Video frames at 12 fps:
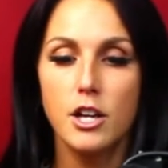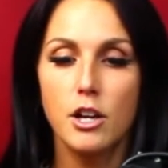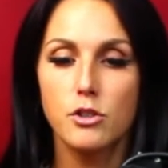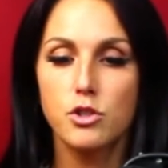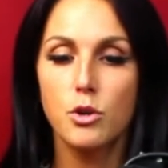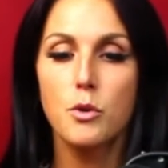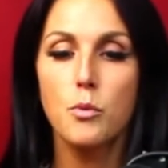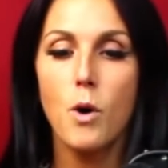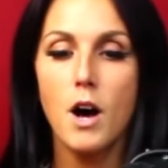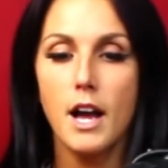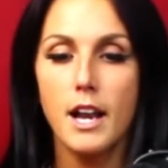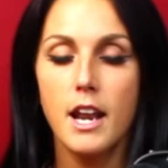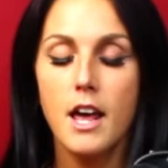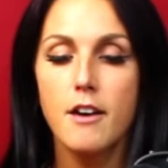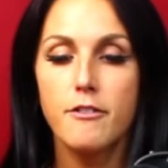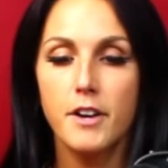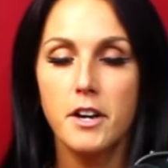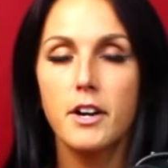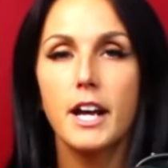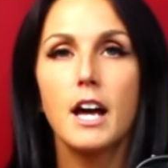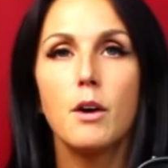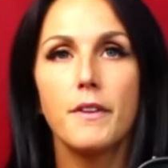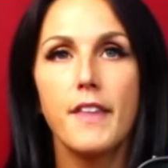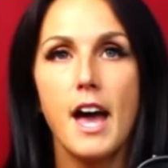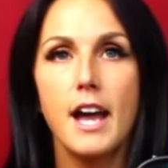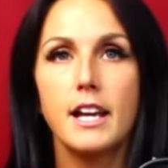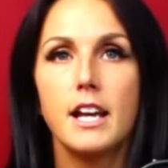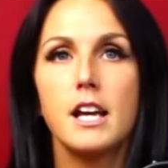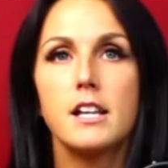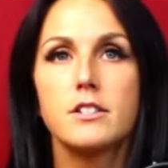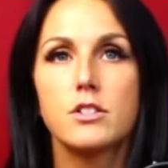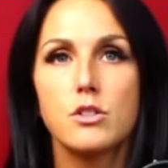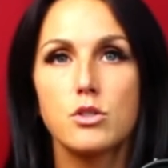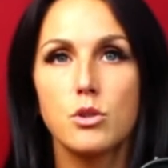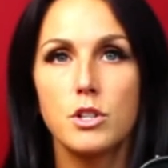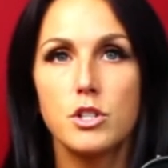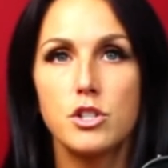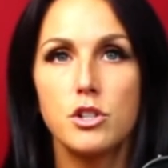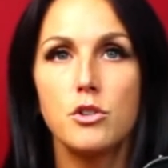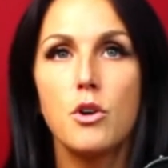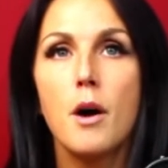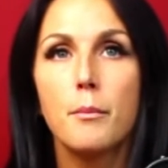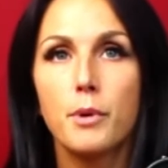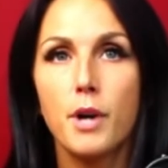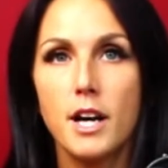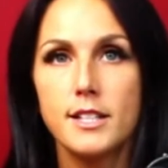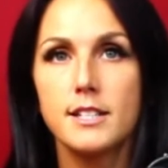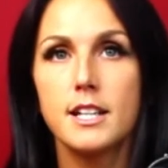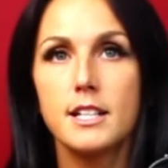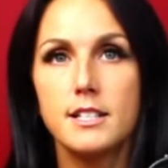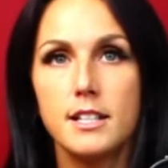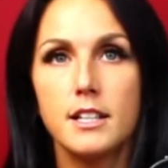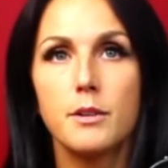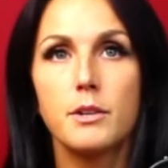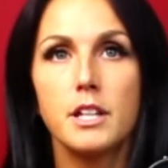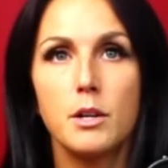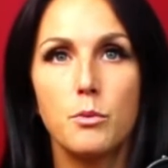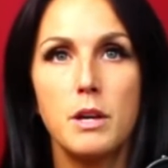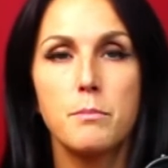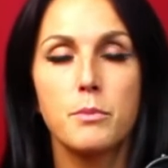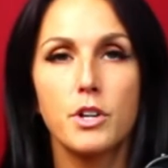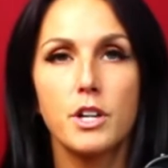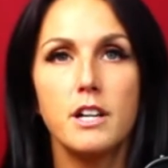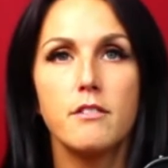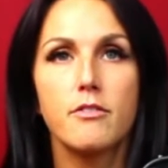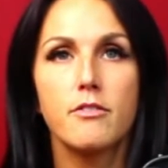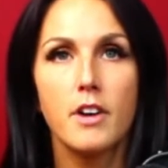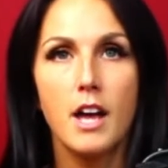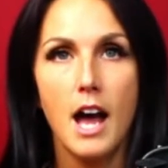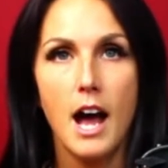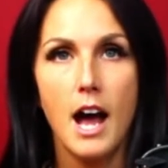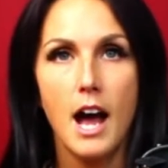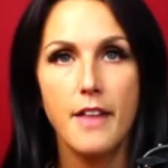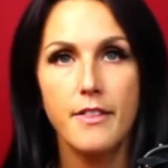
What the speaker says: sword 1, figuring out what the heck it is, sword 2, processing it, dealing with it, weep, grieve, And then